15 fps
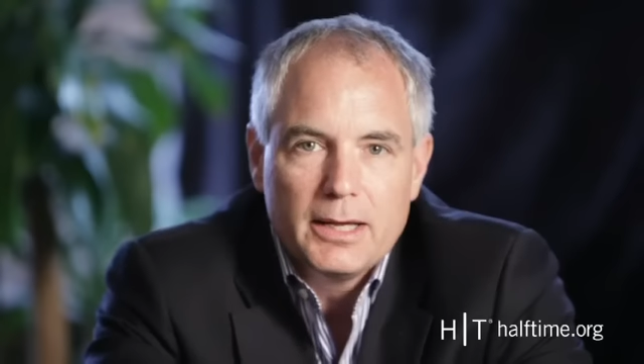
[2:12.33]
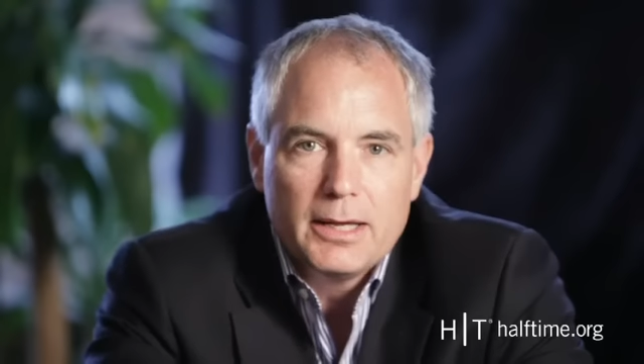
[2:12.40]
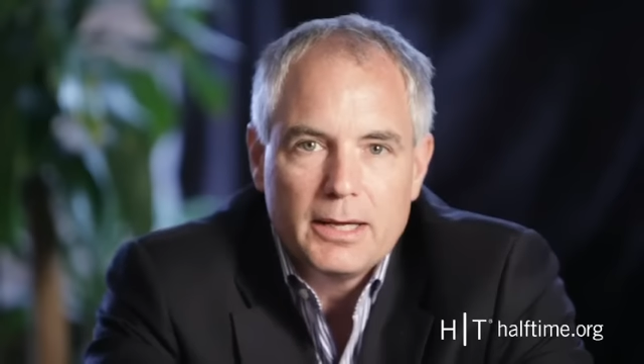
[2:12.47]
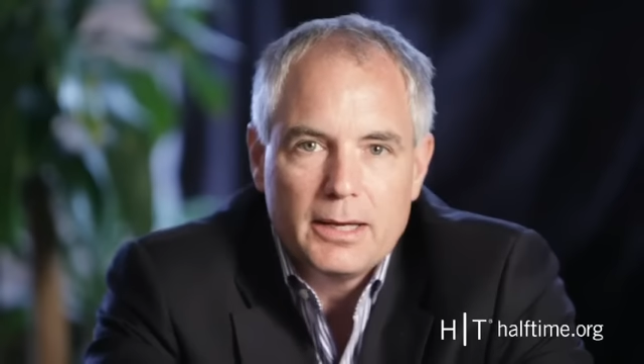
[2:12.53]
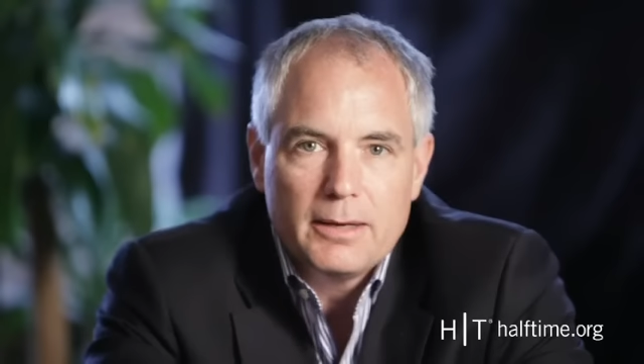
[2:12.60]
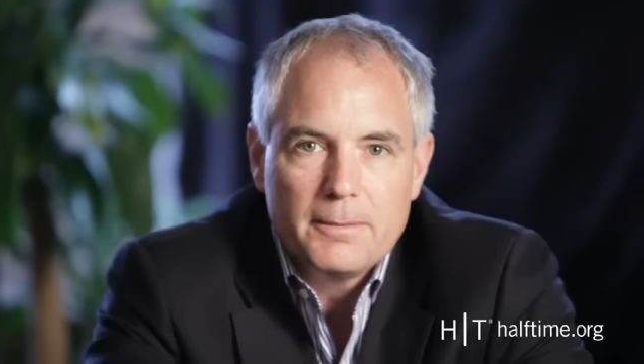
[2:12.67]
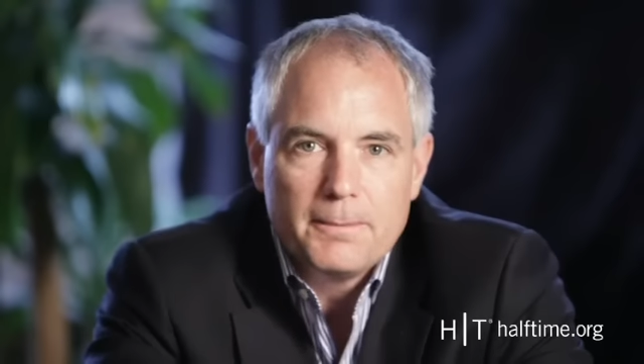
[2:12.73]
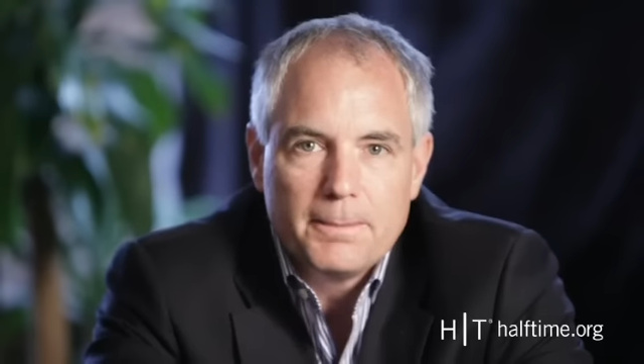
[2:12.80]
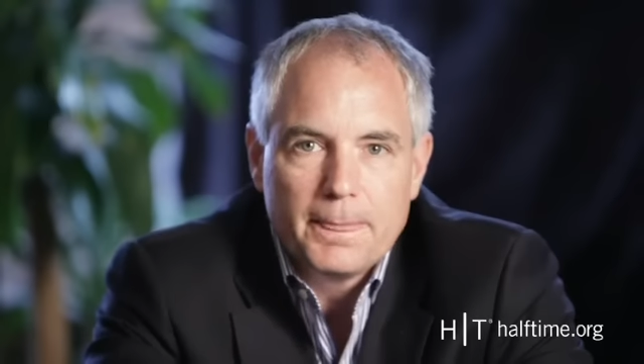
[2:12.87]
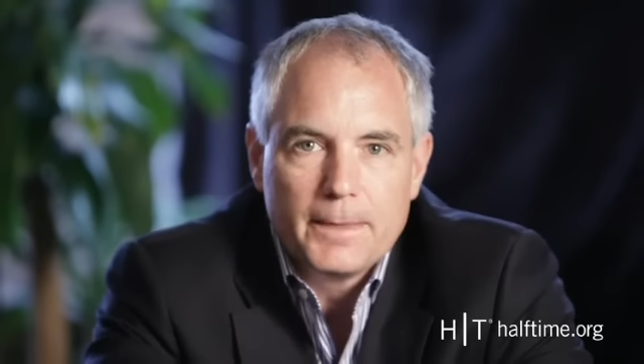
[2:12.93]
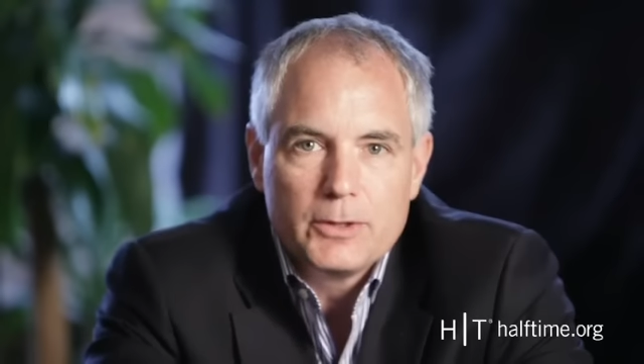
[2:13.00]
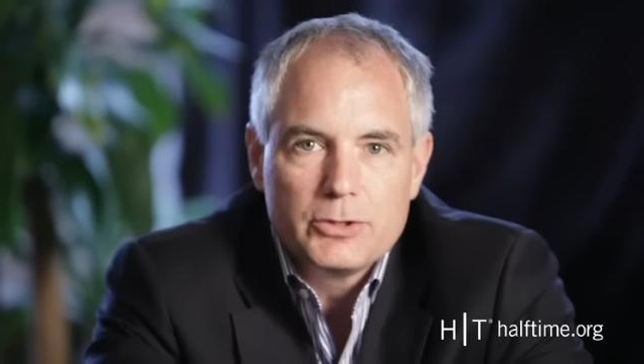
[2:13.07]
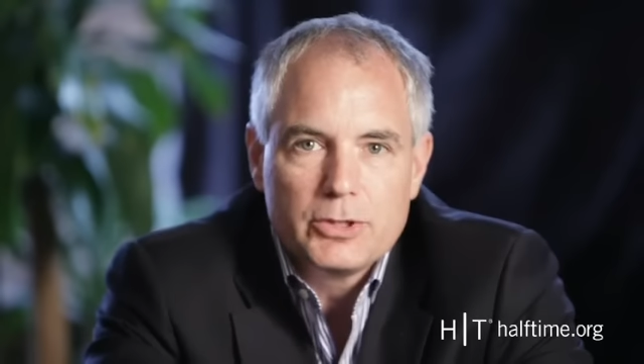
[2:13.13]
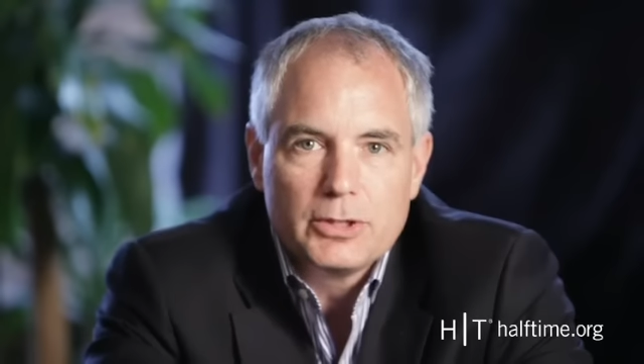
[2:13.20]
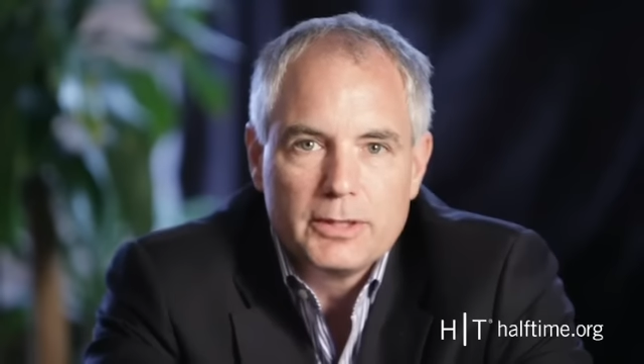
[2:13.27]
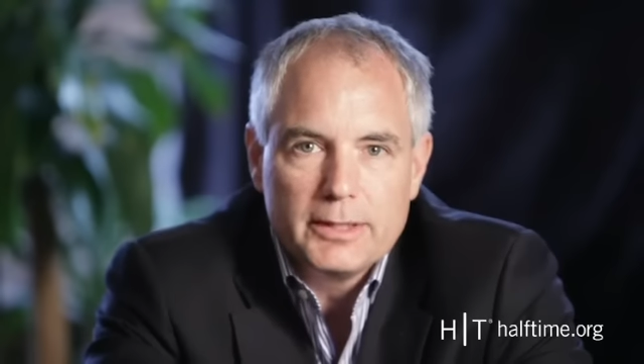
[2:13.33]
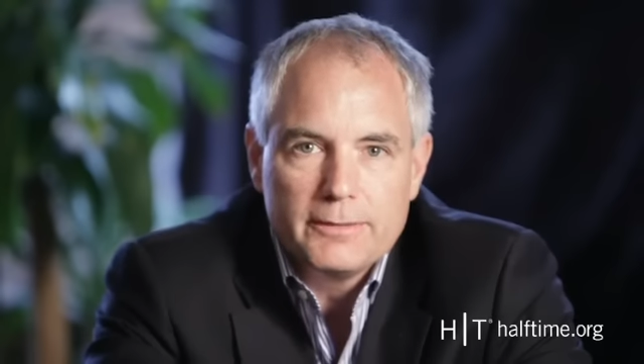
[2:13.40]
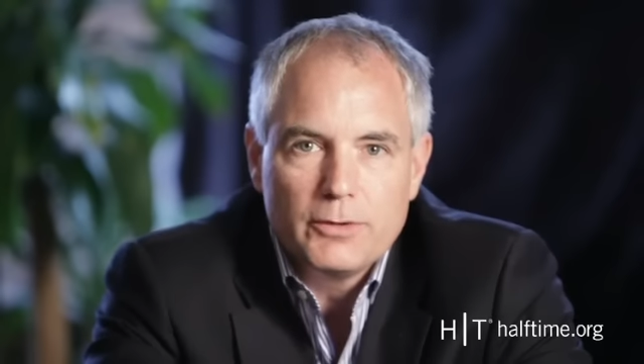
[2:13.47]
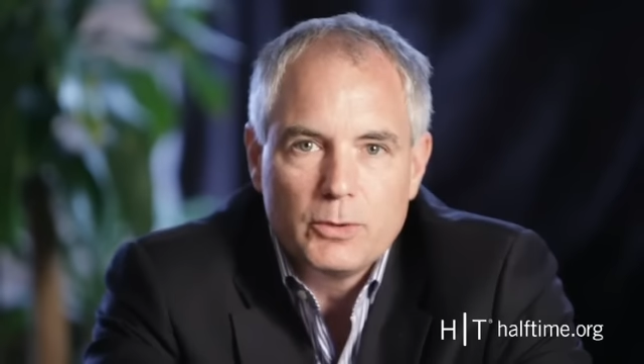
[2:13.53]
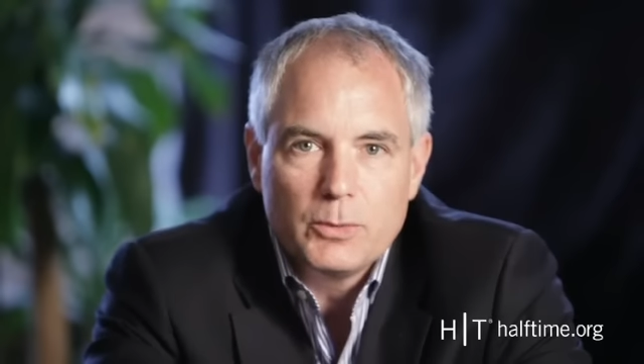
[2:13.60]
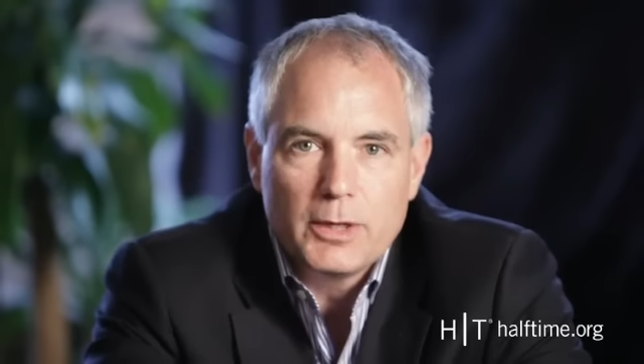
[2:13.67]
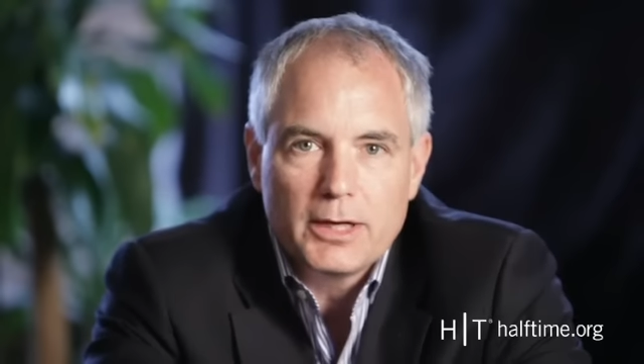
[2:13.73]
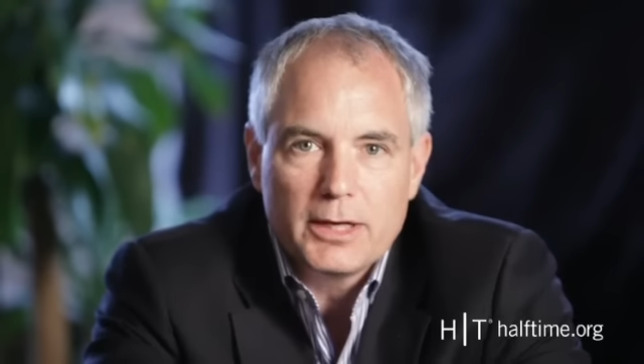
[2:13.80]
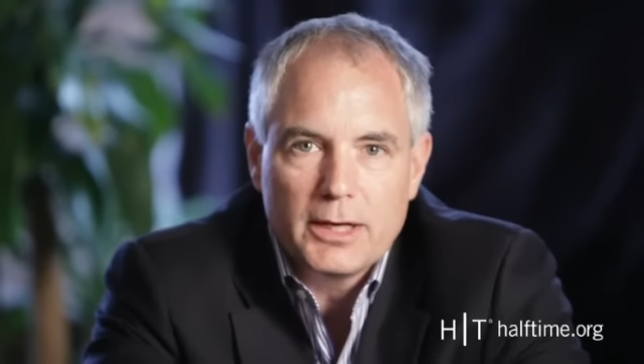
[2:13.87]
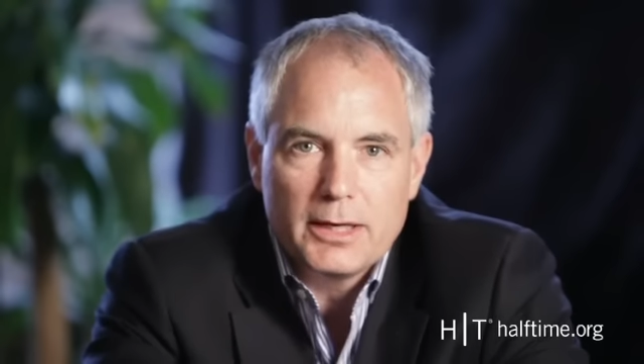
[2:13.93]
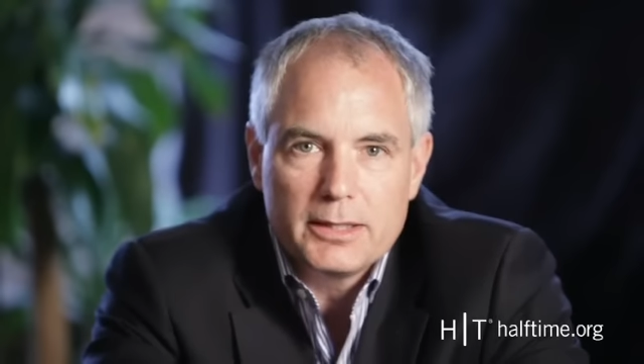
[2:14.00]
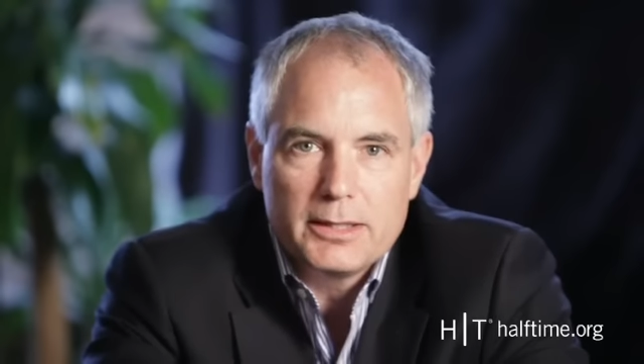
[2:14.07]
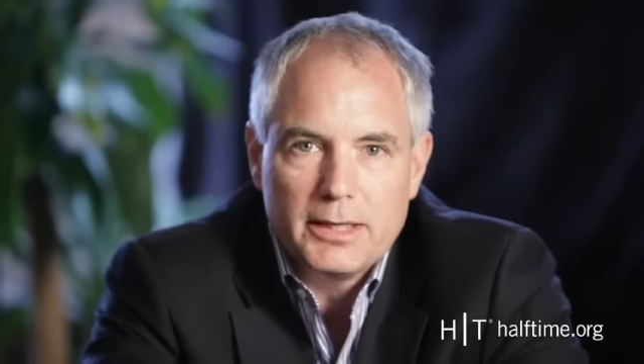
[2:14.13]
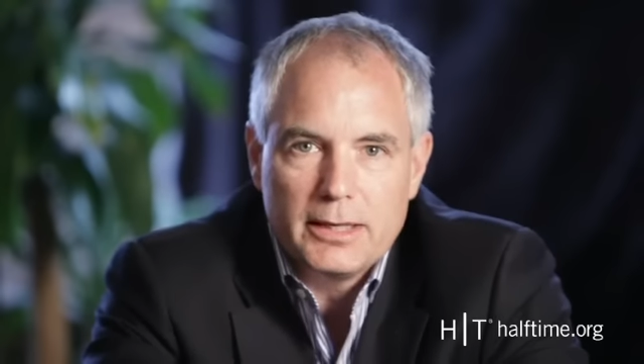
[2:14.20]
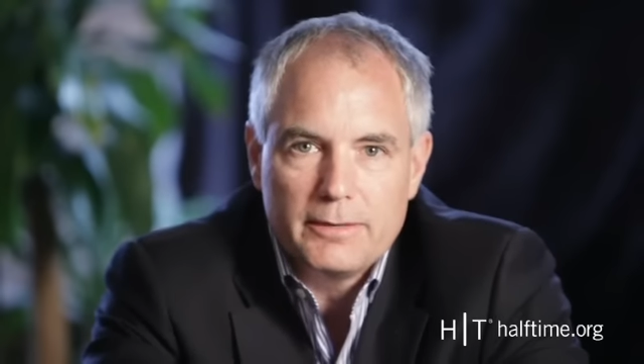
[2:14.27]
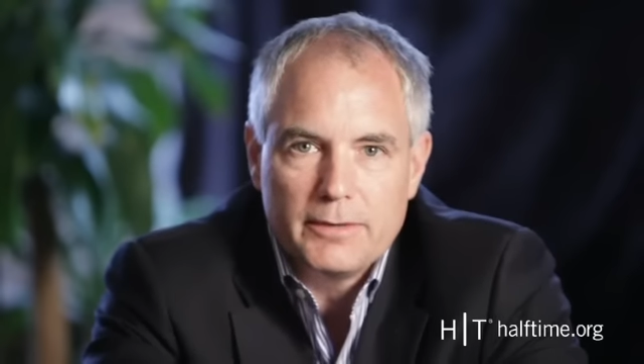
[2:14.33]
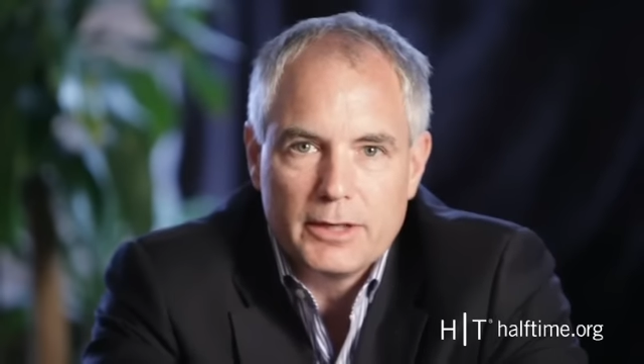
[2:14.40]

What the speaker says: to live on what God gave